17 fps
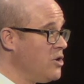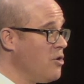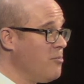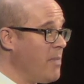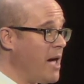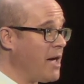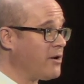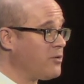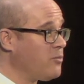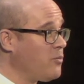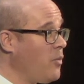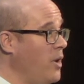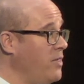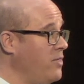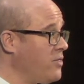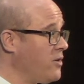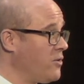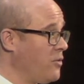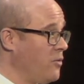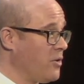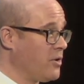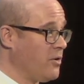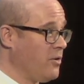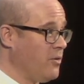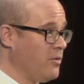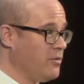no matter what the
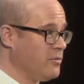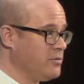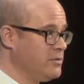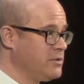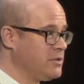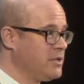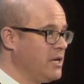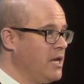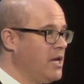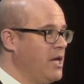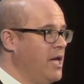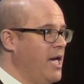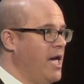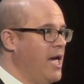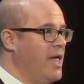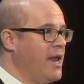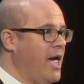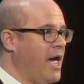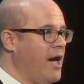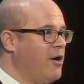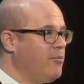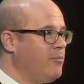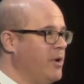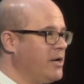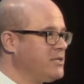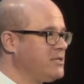court holds. And
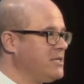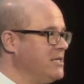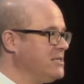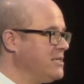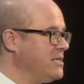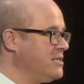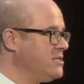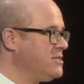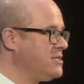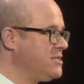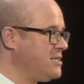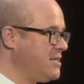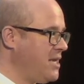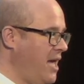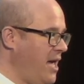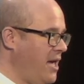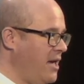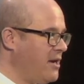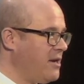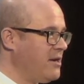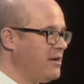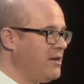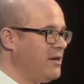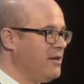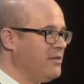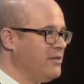how much is at
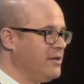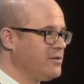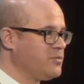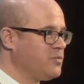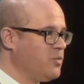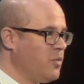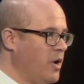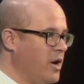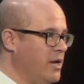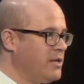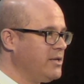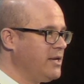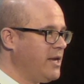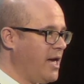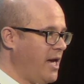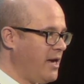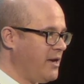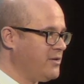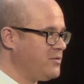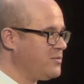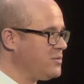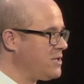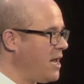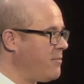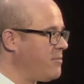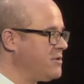stake in this one case,
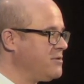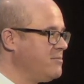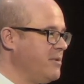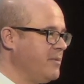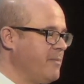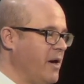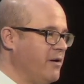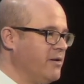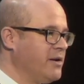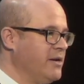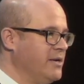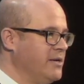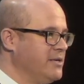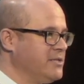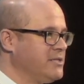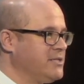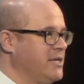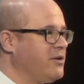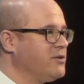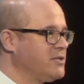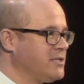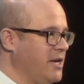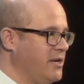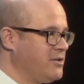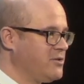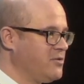which happens to be about cell
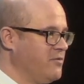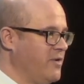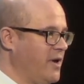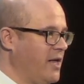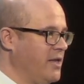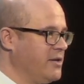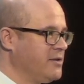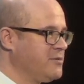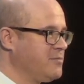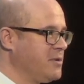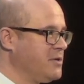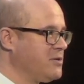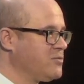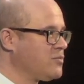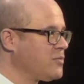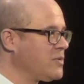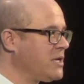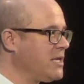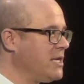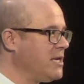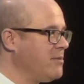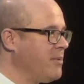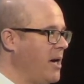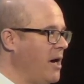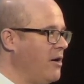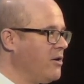site surveillance, but is really
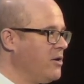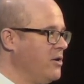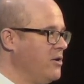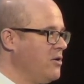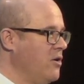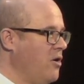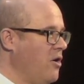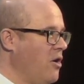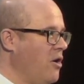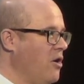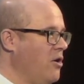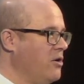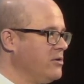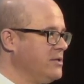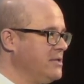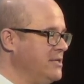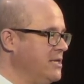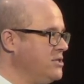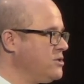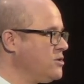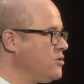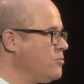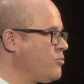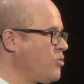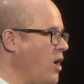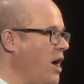about all
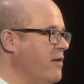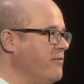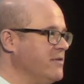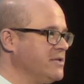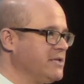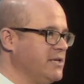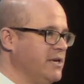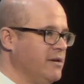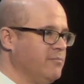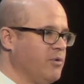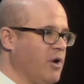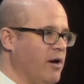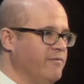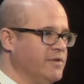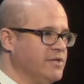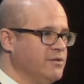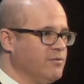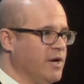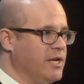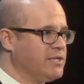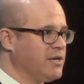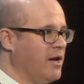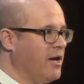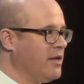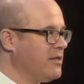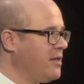digital privacy, privacy rights
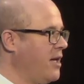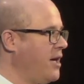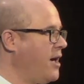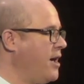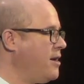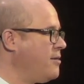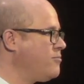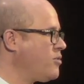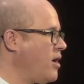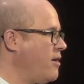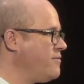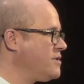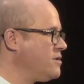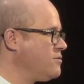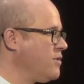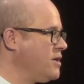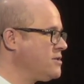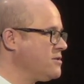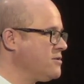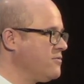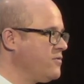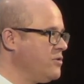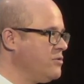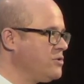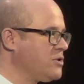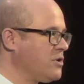online, privacy rights in the
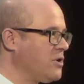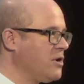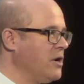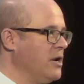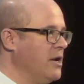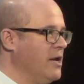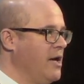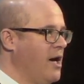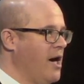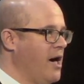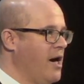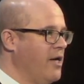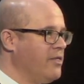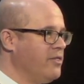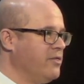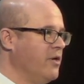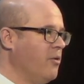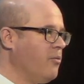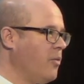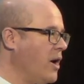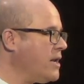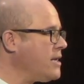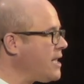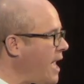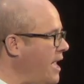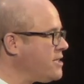future. The
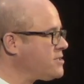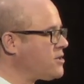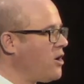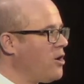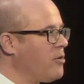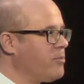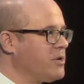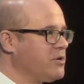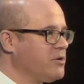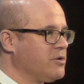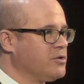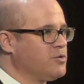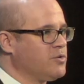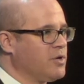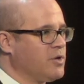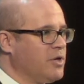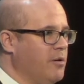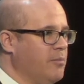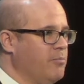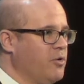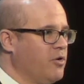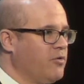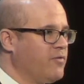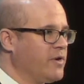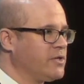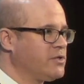one case, Carpenter, is really a
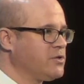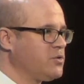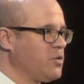perfect